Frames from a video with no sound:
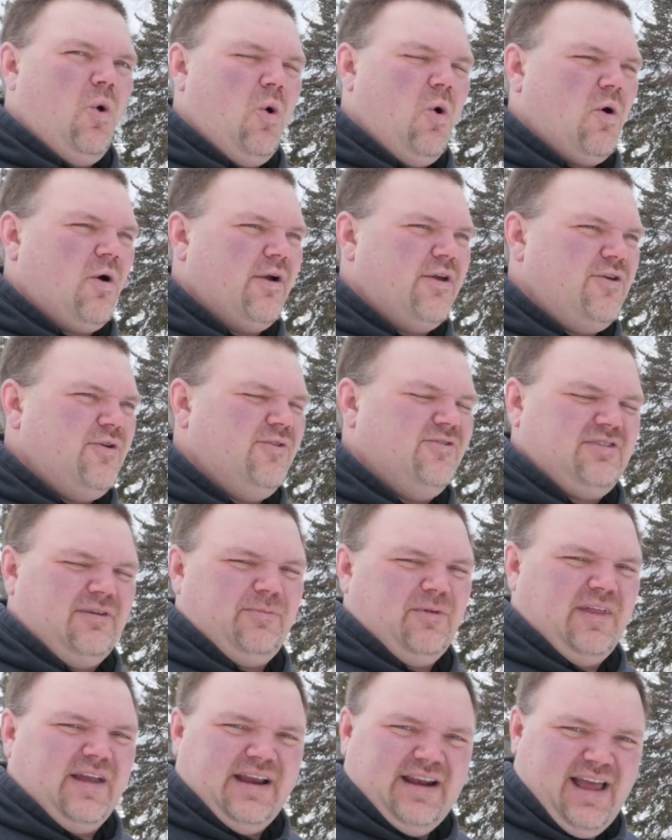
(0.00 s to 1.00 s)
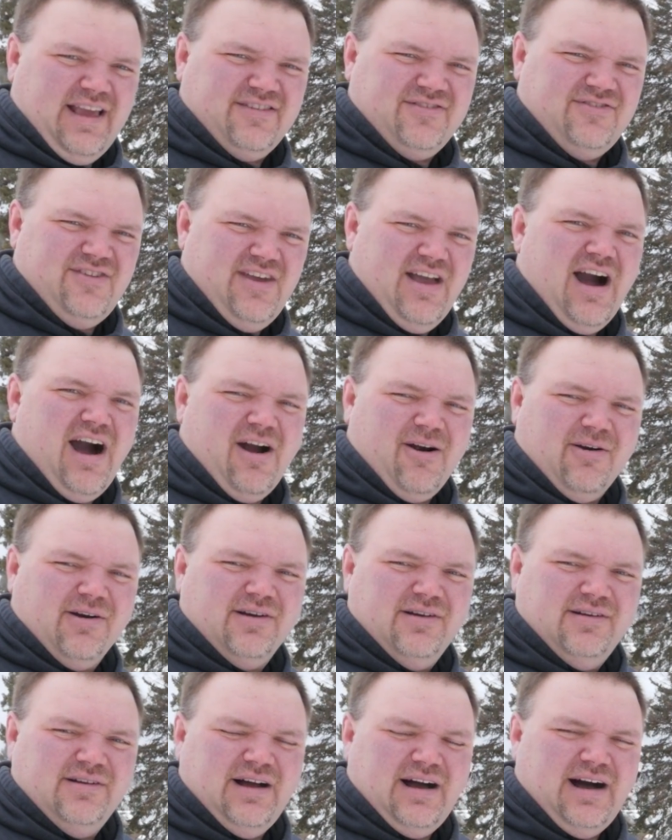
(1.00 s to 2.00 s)
or use something like an
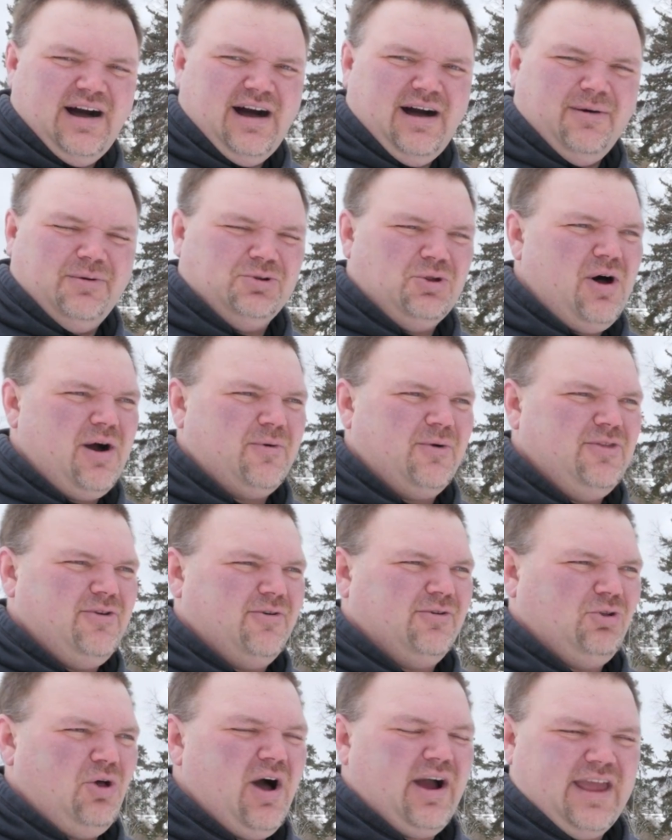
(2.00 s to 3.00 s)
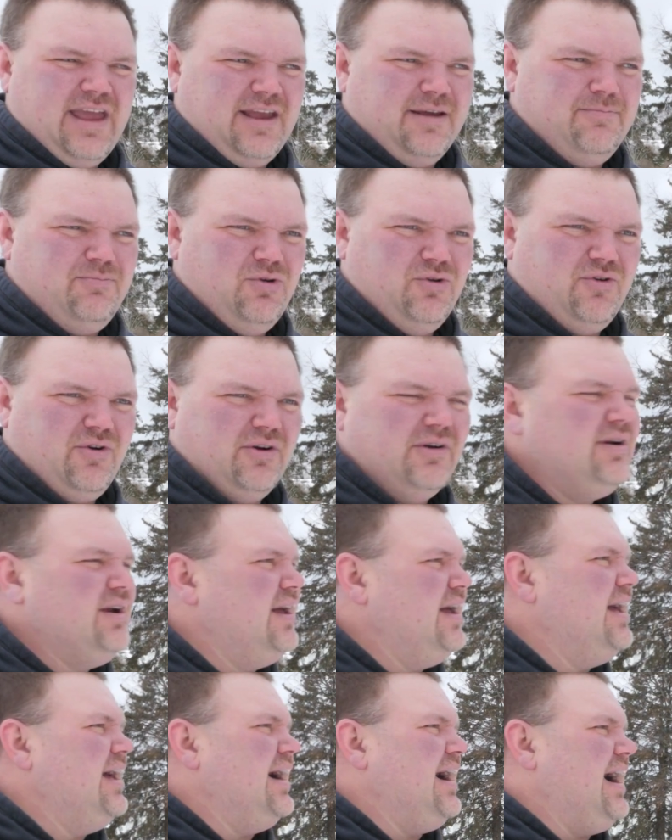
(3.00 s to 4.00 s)
SDR along with your logging computer.
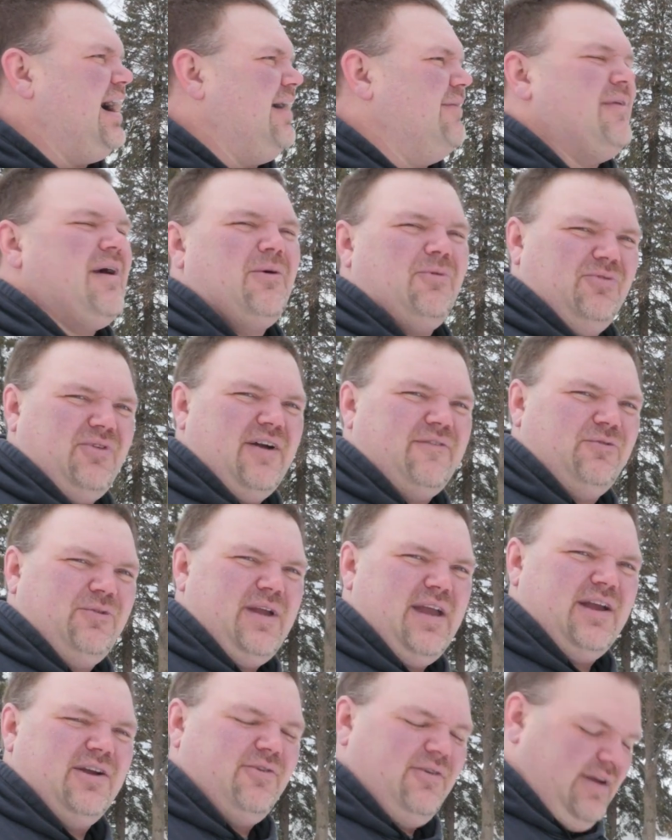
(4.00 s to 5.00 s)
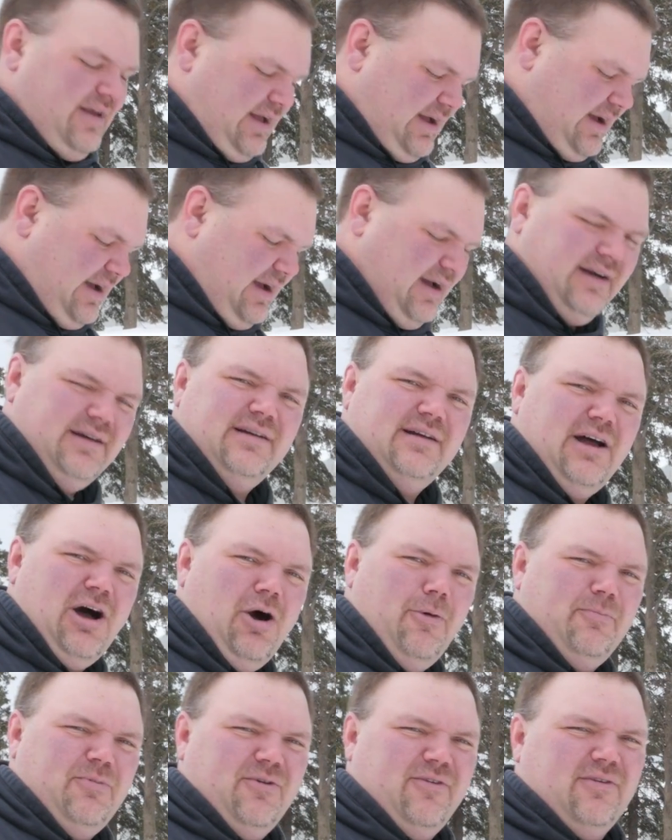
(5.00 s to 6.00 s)
That will definitely
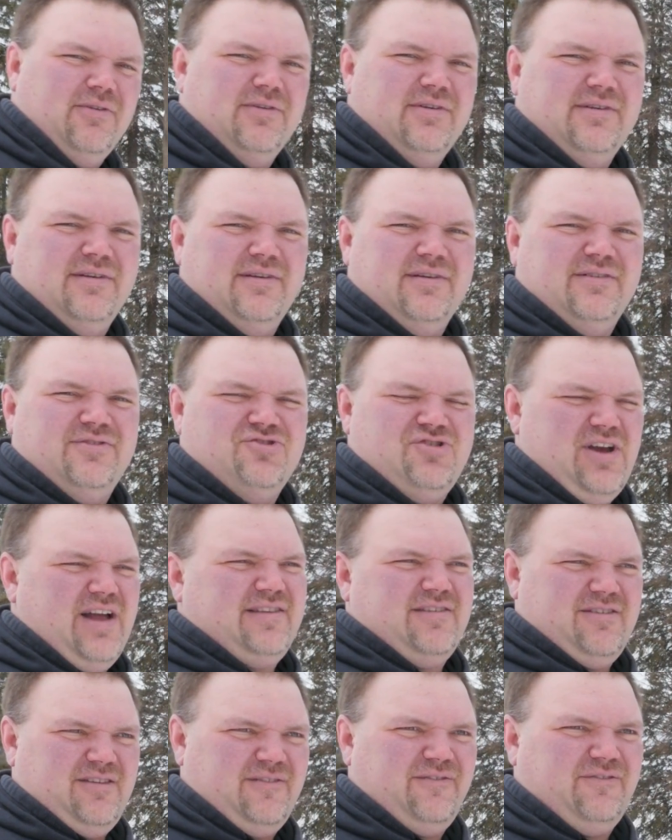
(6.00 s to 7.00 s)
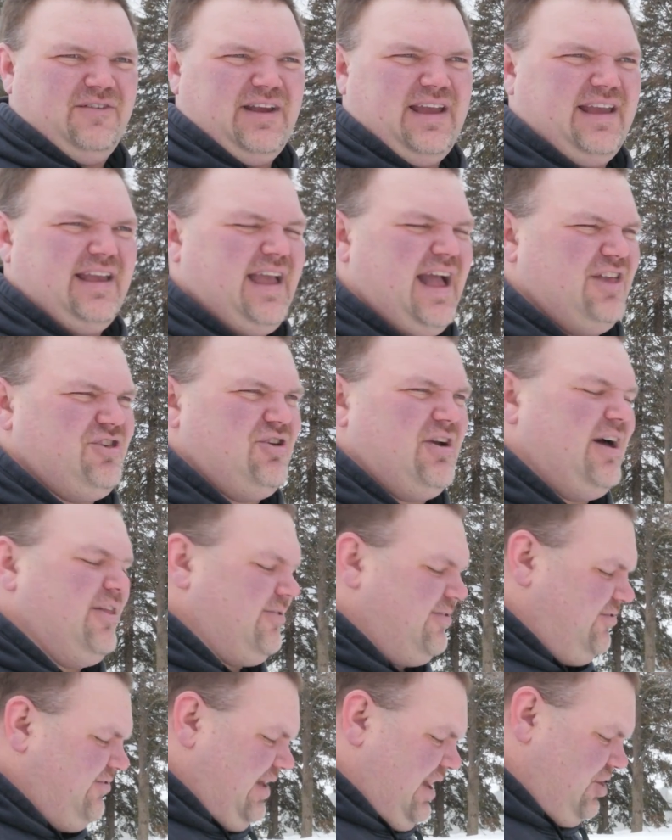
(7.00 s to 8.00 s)
help your chances of catching
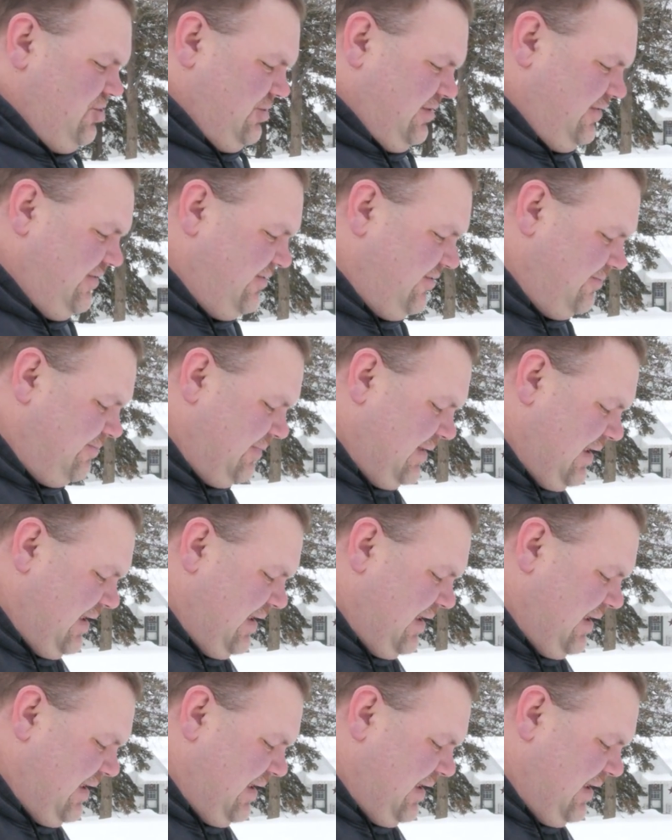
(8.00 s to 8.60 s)
other stations.